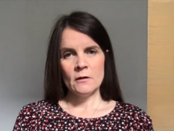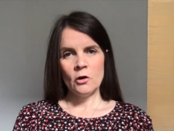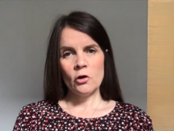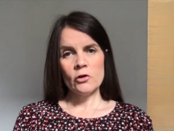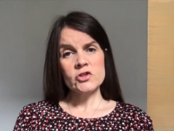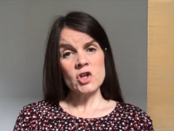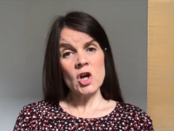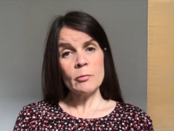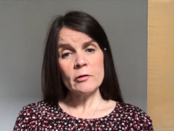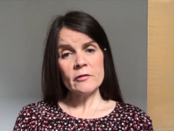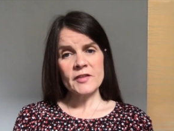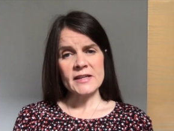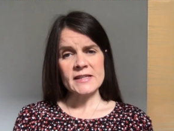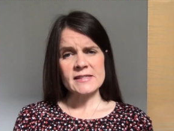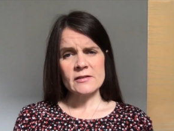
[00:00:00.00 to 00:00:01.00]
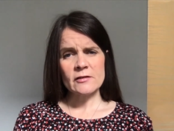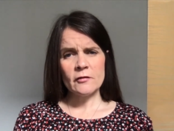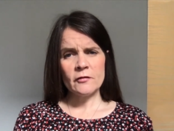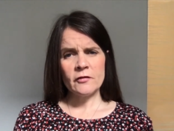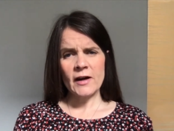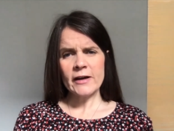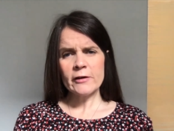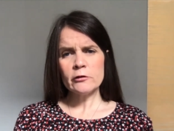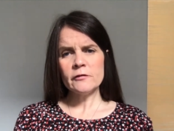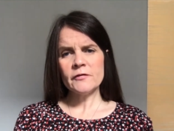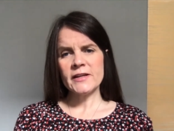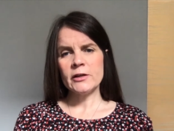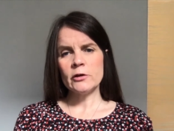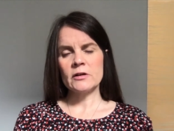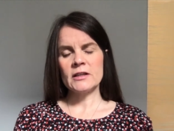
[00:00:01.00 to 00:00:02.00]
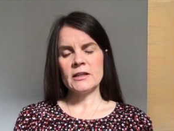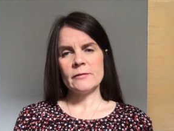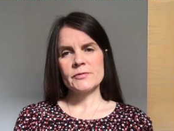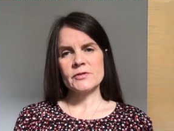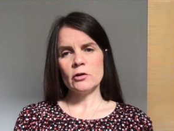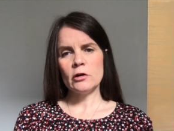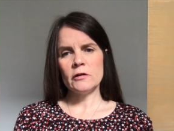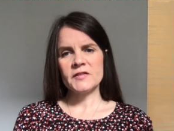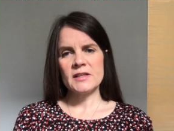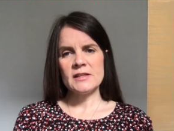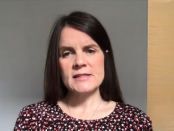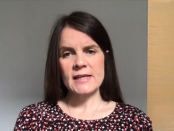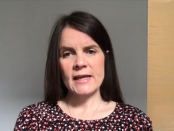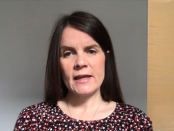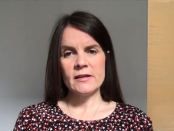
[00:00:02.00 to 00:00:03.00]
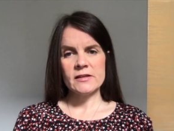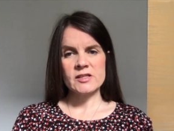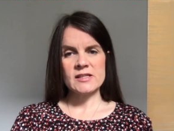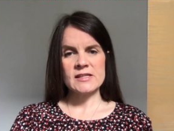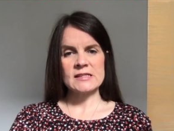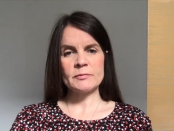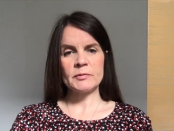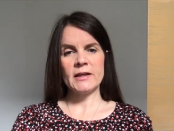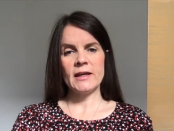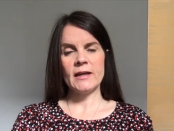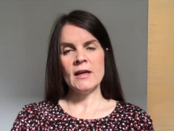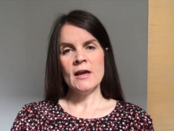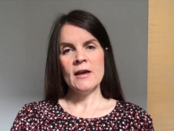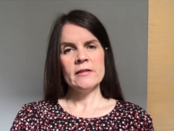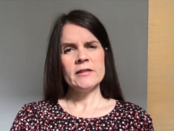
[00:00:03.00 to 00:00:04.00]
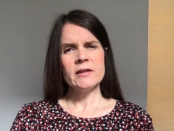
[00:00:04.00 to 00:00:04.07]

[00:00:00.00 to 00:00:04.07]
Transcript: On top of this, viral video clips often tend to display